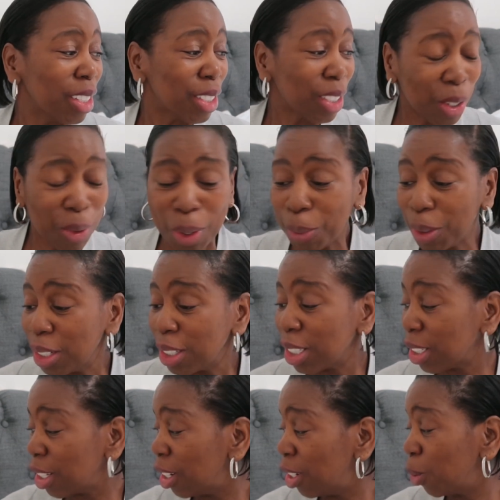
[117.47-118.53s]
So I'm gonna
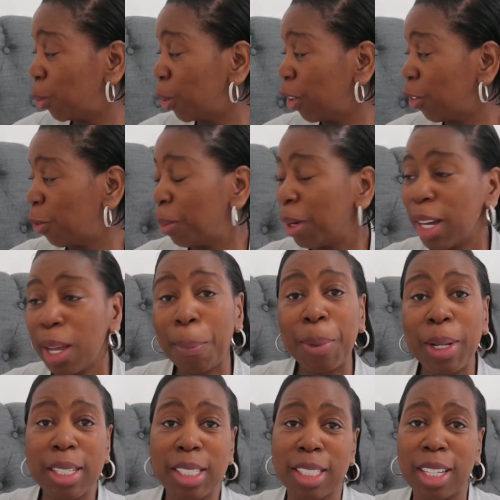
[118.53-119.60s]
start with my
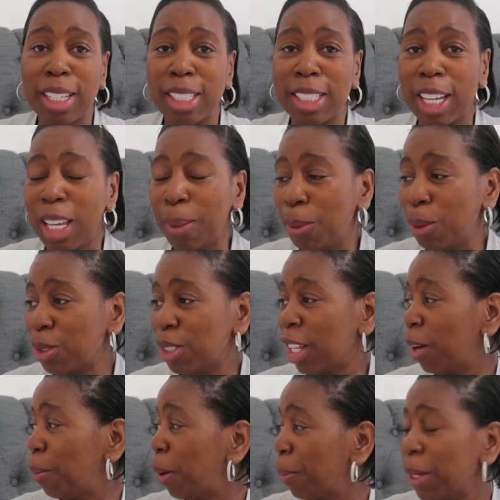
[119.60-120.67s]
bedside tables.
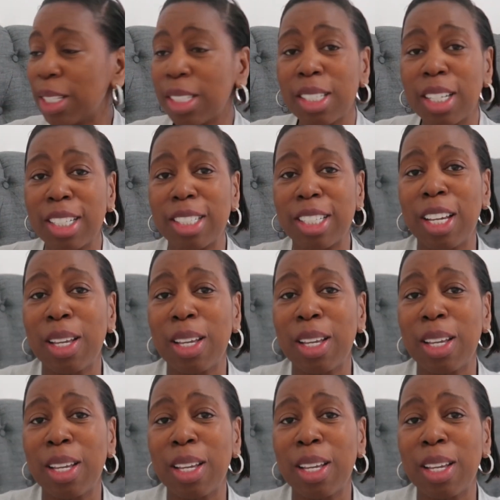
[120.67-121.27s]
Now my bedside